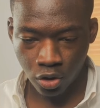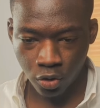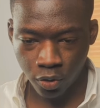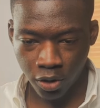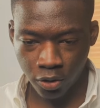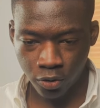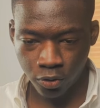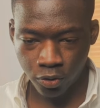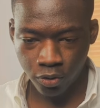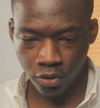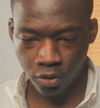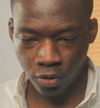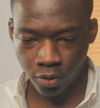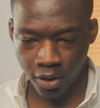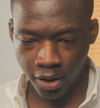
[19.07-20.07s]
lower low,
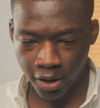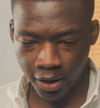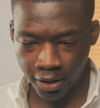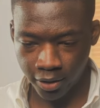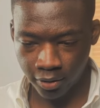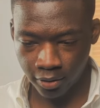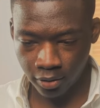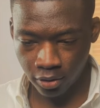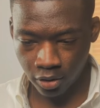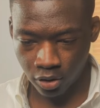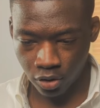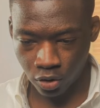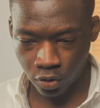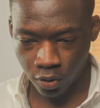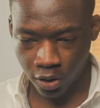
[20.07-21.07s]
lower high,
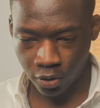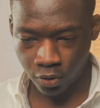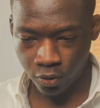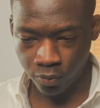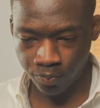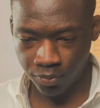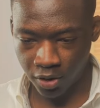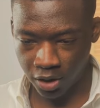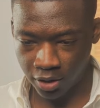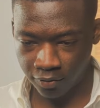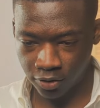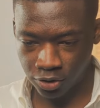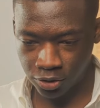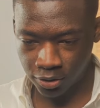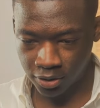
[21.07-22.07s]
lower low, and
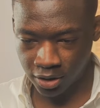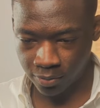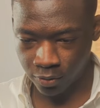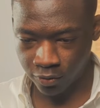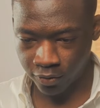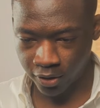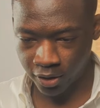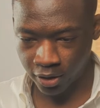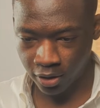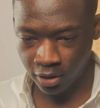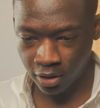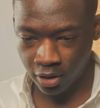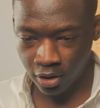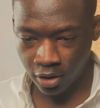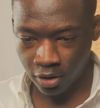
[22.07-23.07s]
even short term over here,
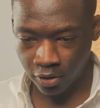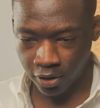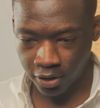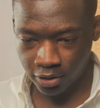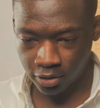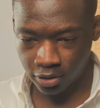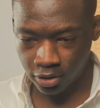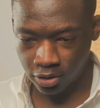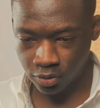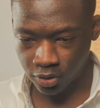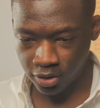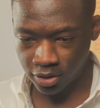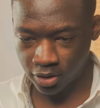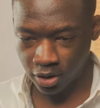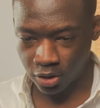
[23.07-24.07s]
right? This
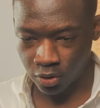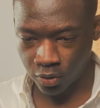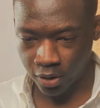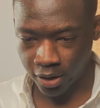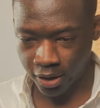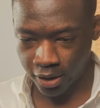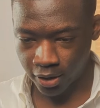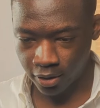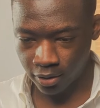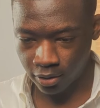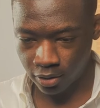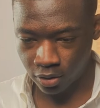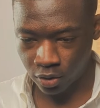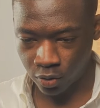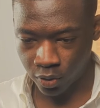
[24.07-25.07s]
was a lower high,
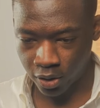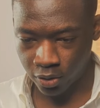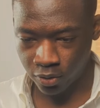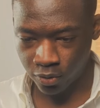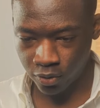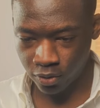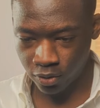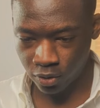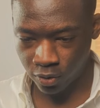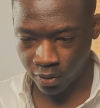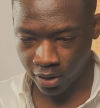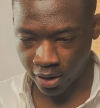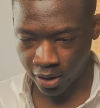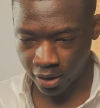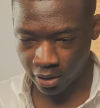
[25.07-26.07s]
lower low,
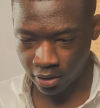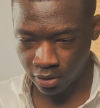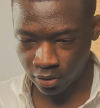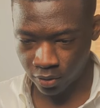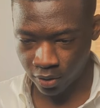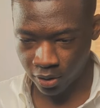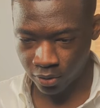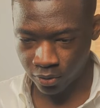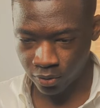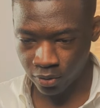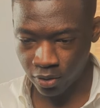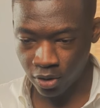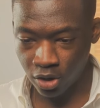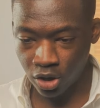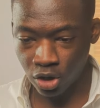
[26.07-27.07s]
lower high, lower low,
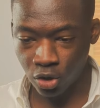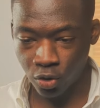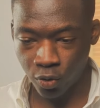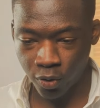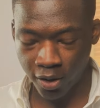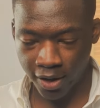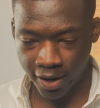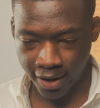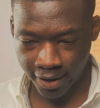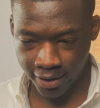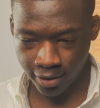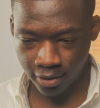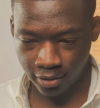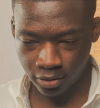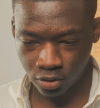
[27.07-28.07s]
lower
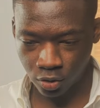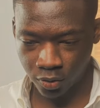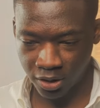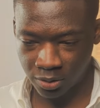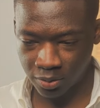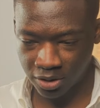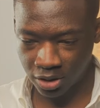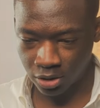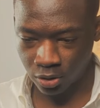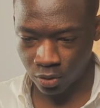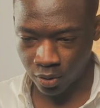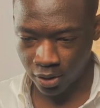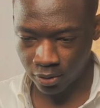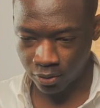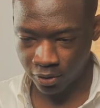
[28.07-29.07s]
high. So we're expecting a
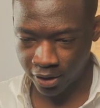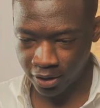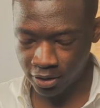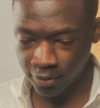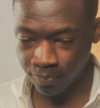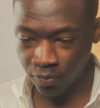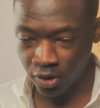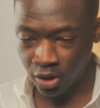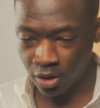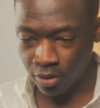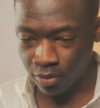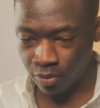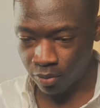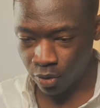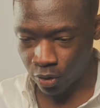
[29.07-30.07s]
lower low, right?
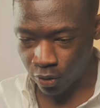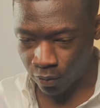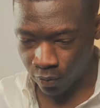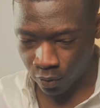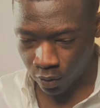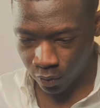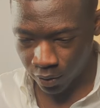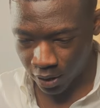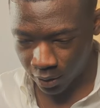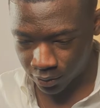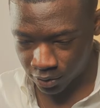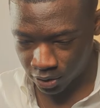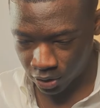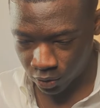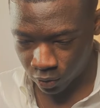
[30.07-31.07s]
But what we
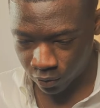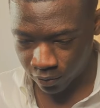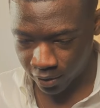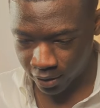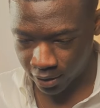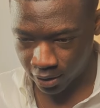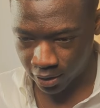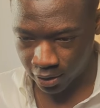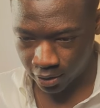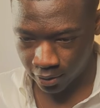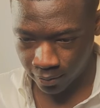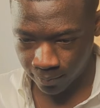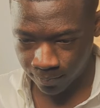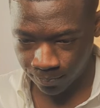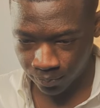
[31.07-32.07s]
now see over
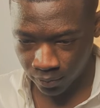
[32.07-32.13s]
here